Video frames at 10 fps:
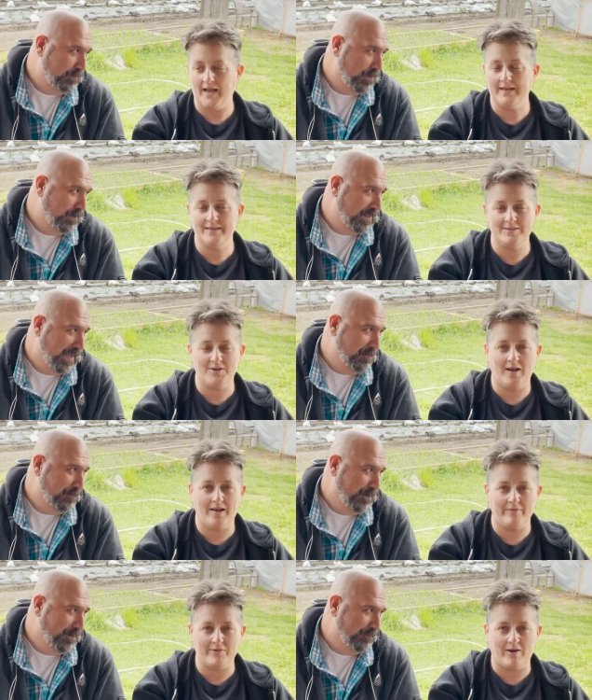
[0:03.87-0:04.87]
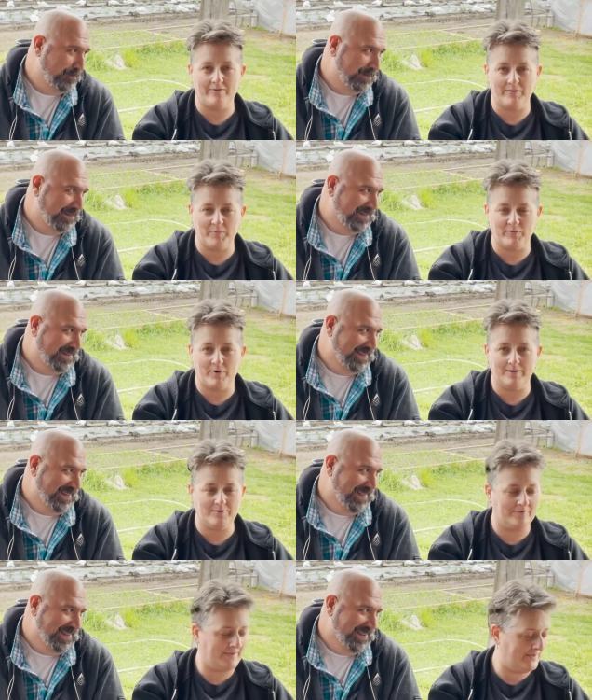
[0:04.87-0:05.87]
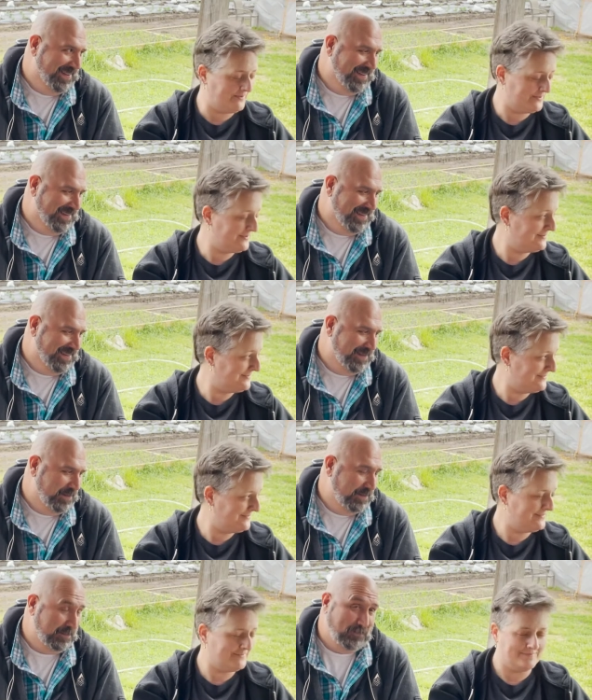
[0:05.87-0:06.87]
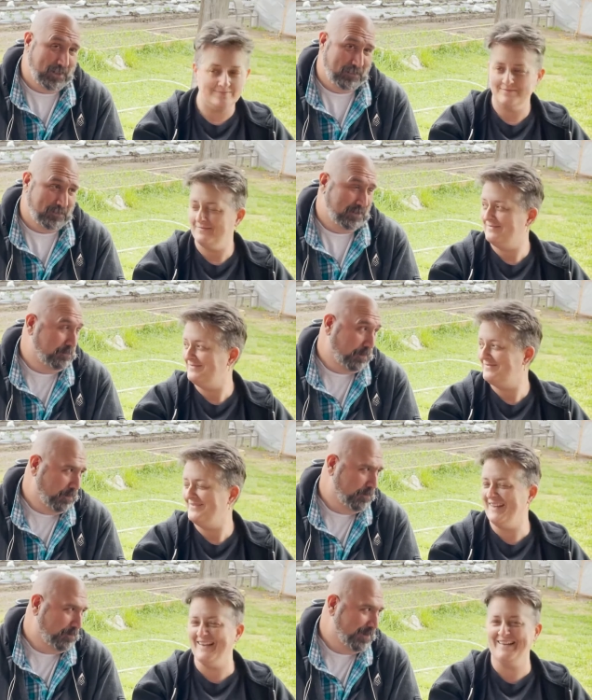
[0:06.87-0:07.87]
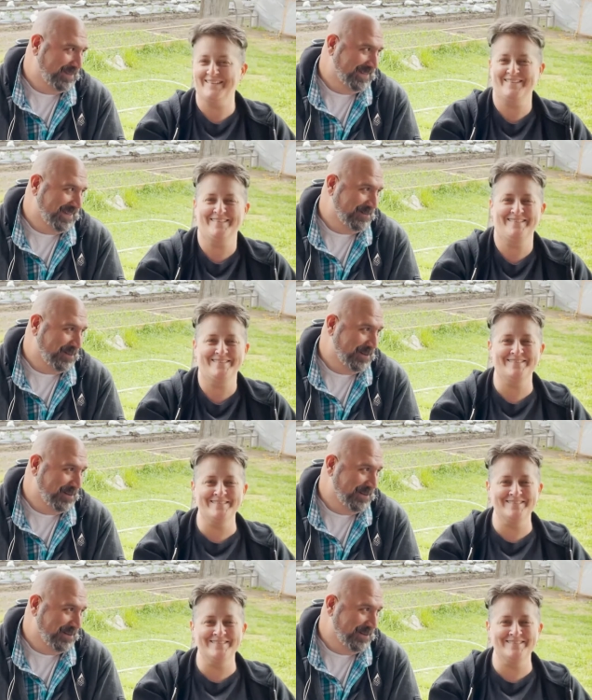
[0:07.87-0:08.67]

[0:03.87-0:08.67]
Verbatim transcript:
Speaker 1: I need to not have coffee before I do videos. This video is probably the worst ever.